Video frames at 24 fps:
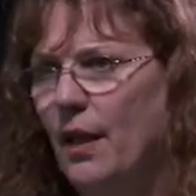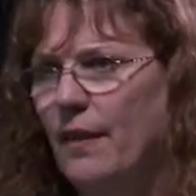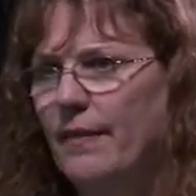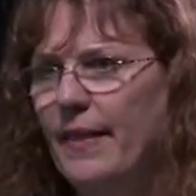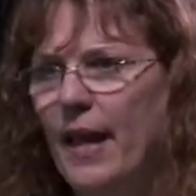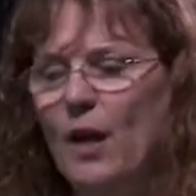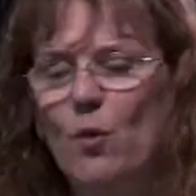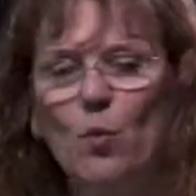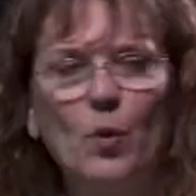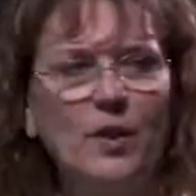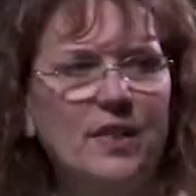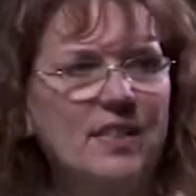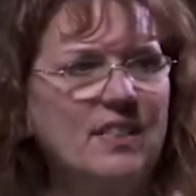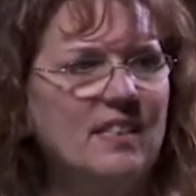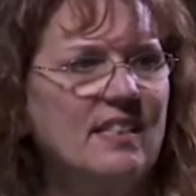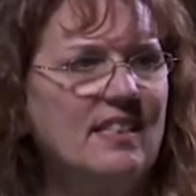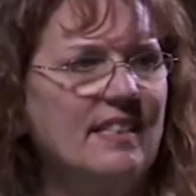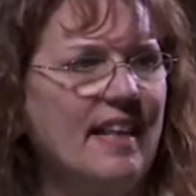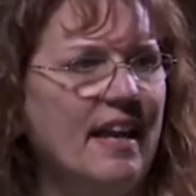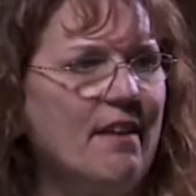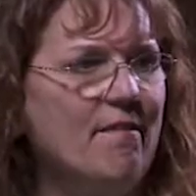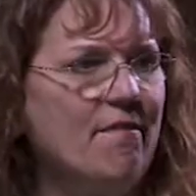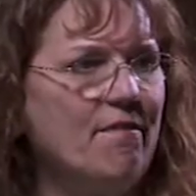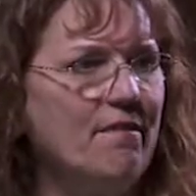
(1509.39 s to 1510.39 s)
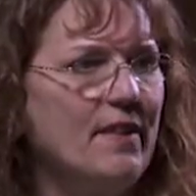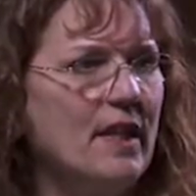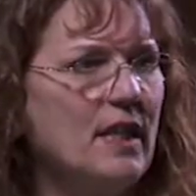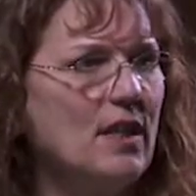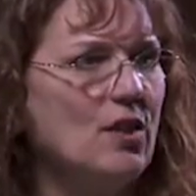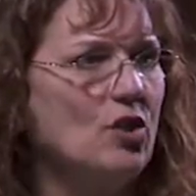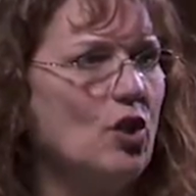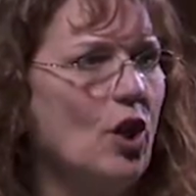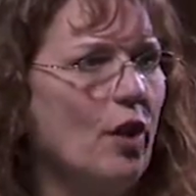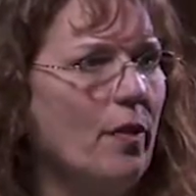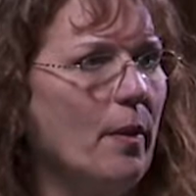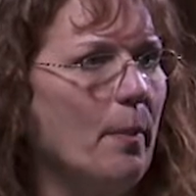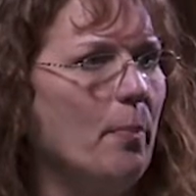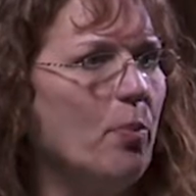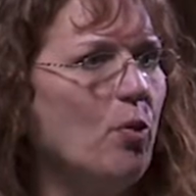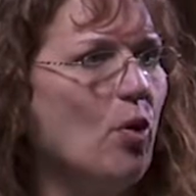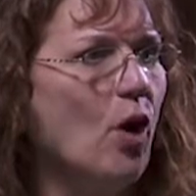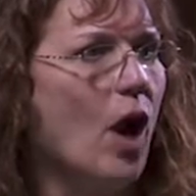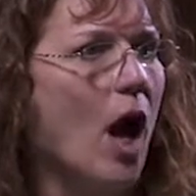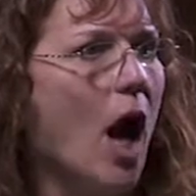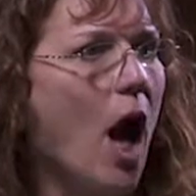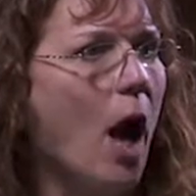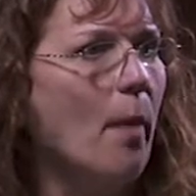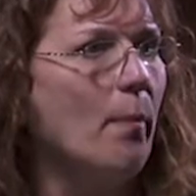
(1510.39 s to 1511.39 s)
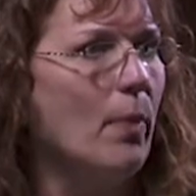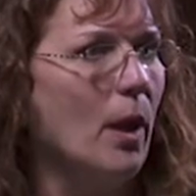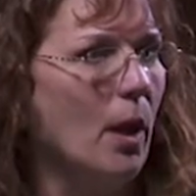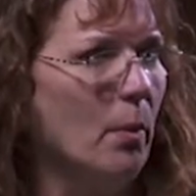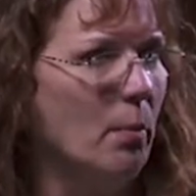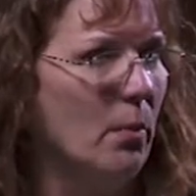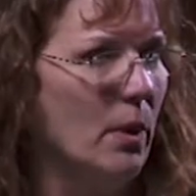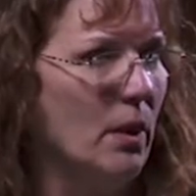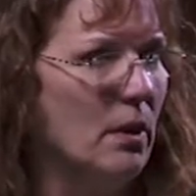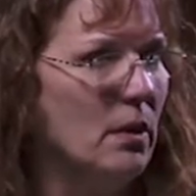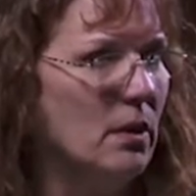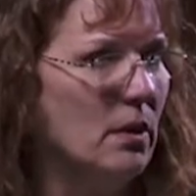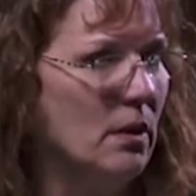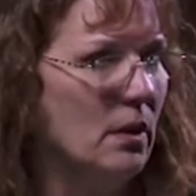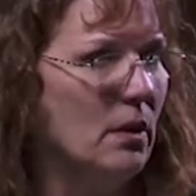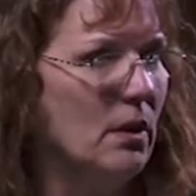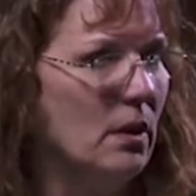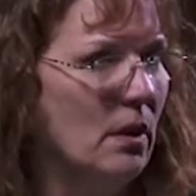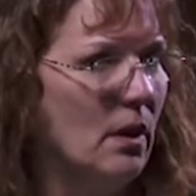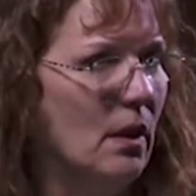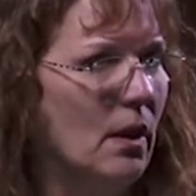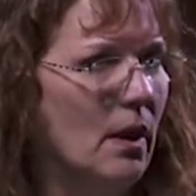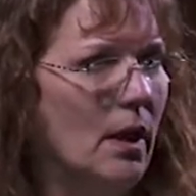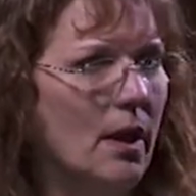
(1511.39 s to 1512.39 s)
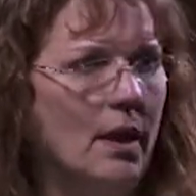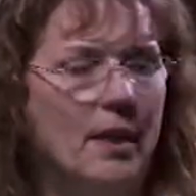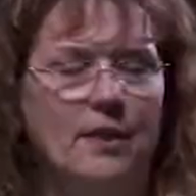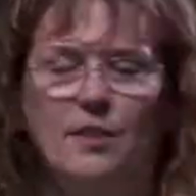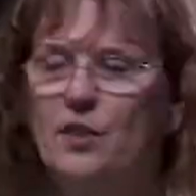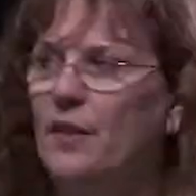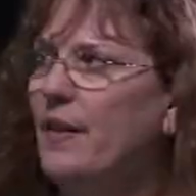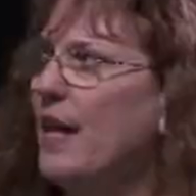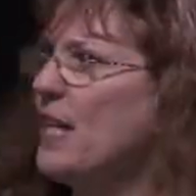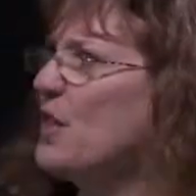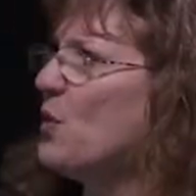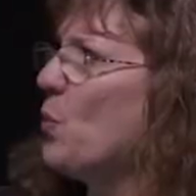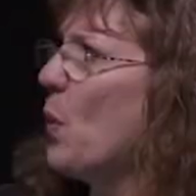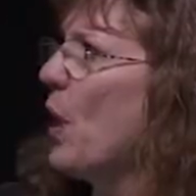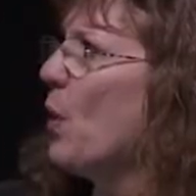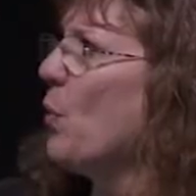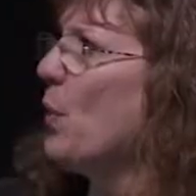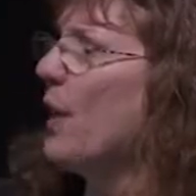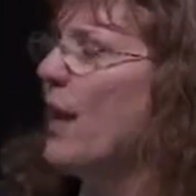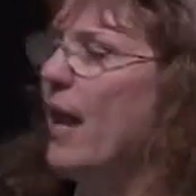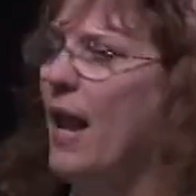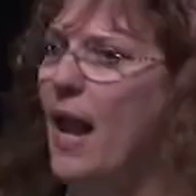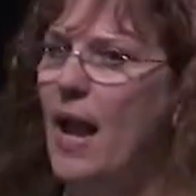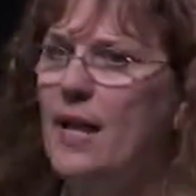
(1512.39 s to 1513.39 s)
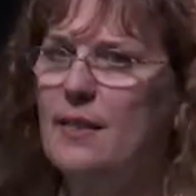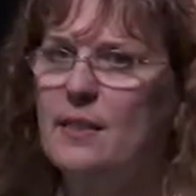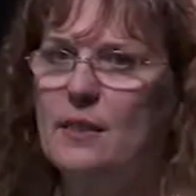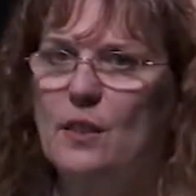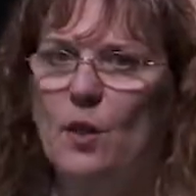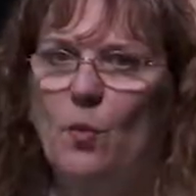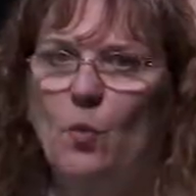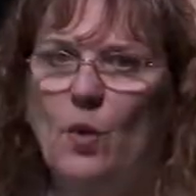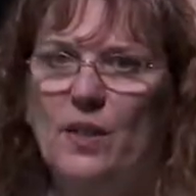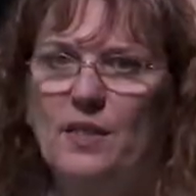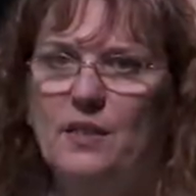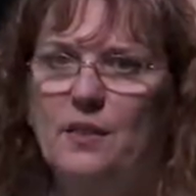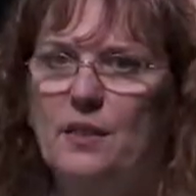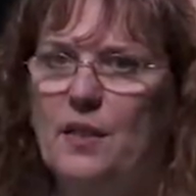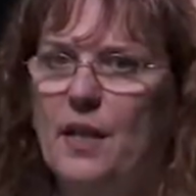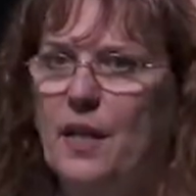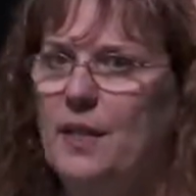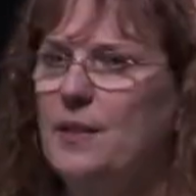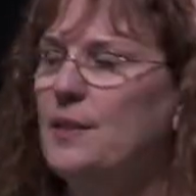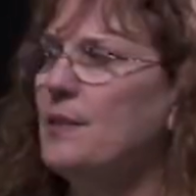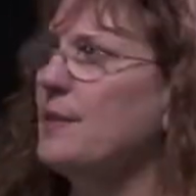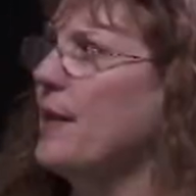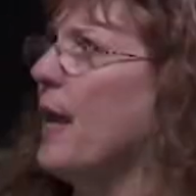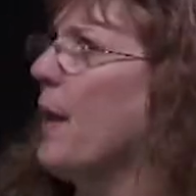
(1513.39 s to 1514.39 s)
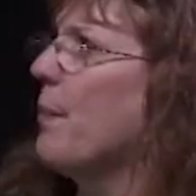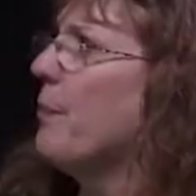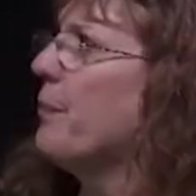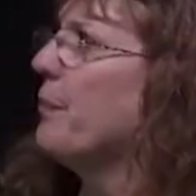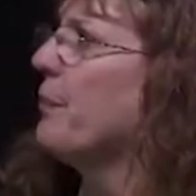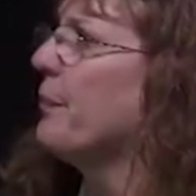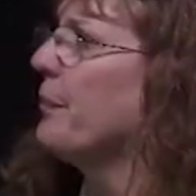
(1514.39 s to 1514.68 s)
They want to stay fixed on the problem. So that's why I want to ask them, what's the next step?